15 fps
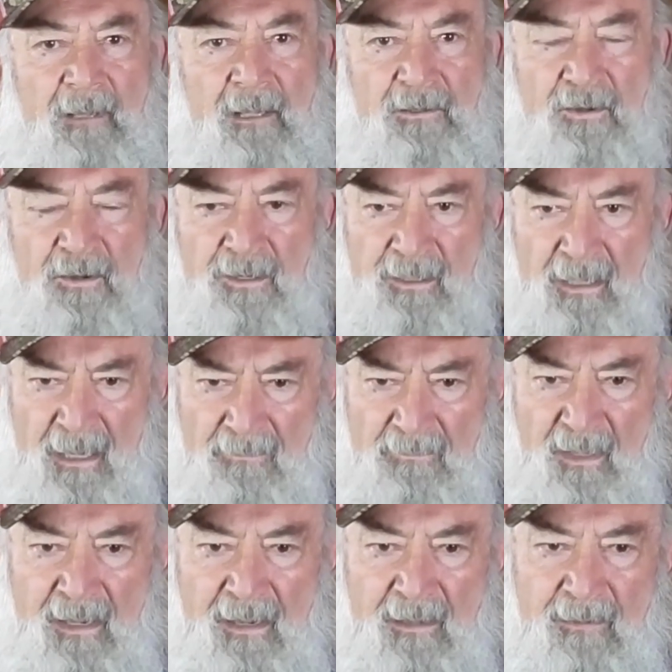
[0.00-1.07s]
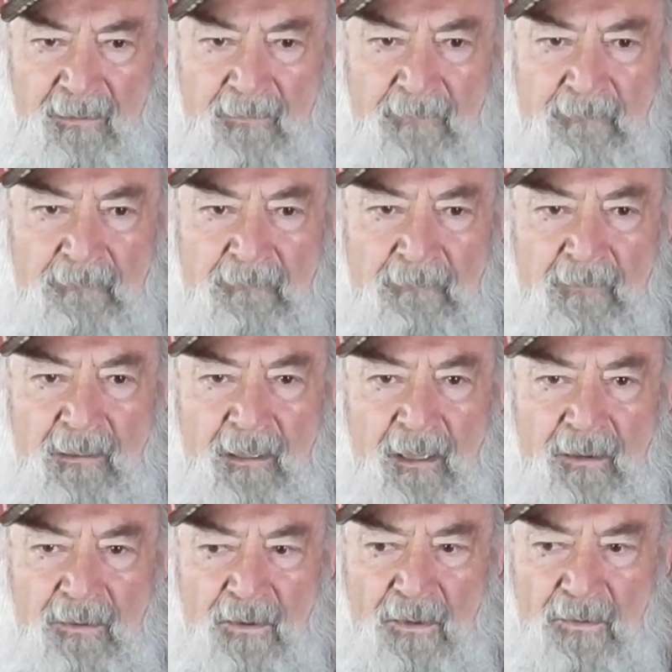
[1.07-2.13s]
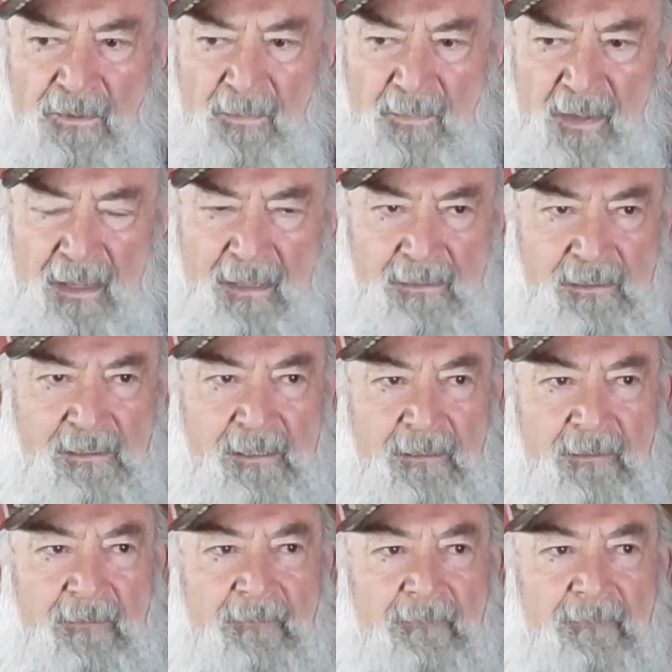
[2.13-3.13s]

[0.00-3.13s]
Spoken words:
It could not be. It all depends.